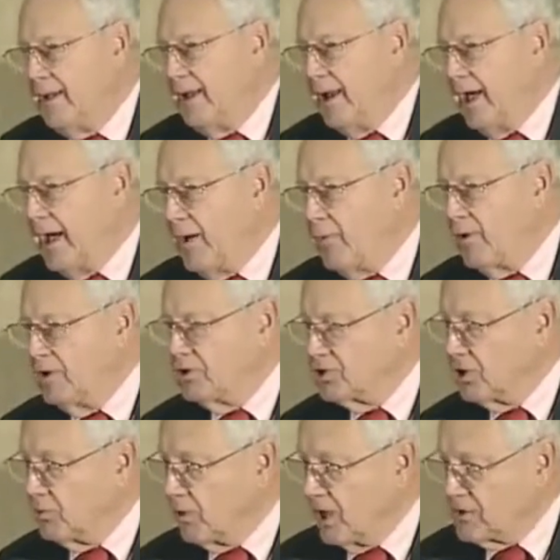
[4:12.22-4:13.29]
Now, I wasn't
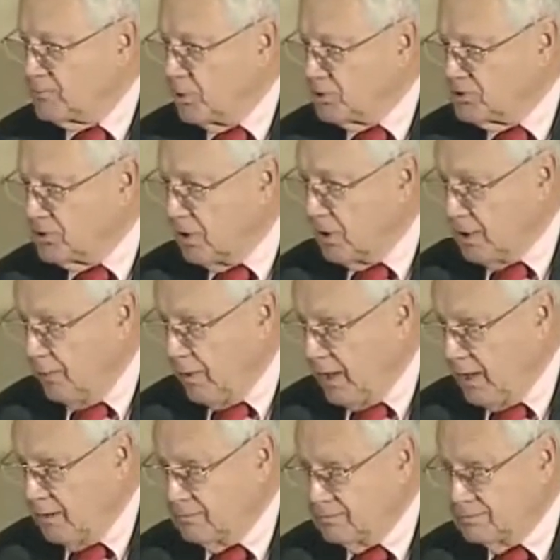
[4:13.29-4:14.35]
sure what I was supposed to talk
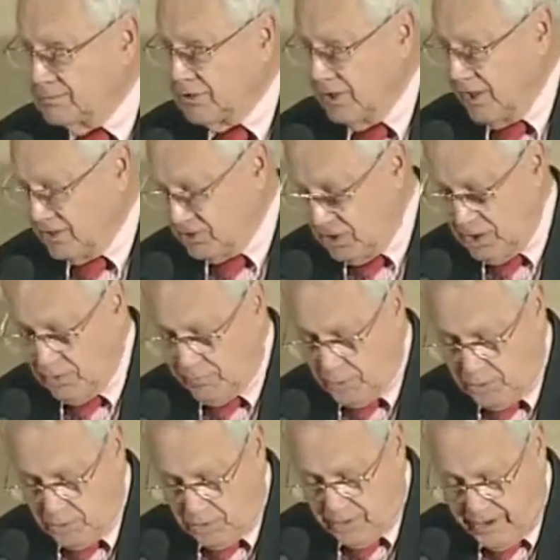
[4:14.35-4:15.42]
about until I saw the
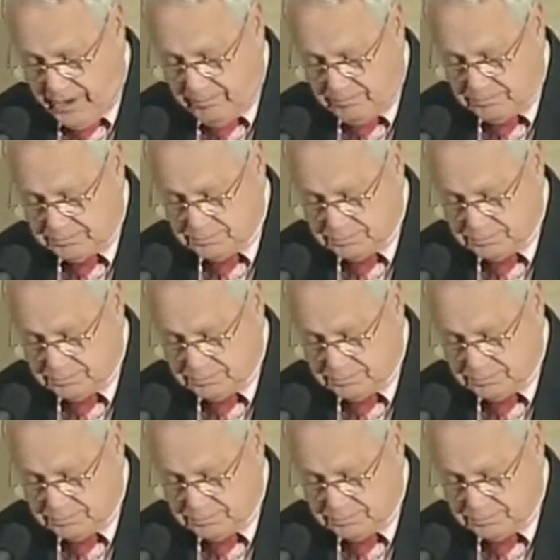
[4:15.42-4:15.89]
program